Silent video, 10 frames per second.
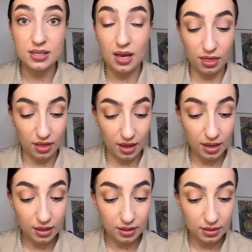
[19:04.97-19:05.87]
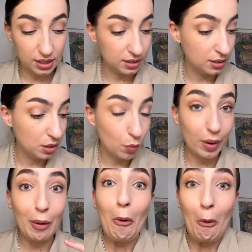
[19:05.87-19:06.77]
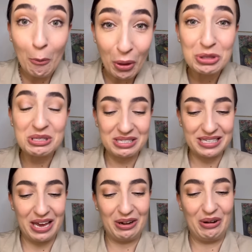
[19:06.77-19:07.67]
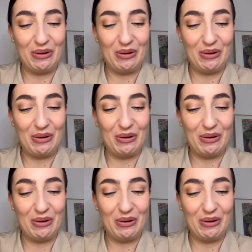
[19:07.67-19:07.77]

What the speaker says: I think, and then we're almost done.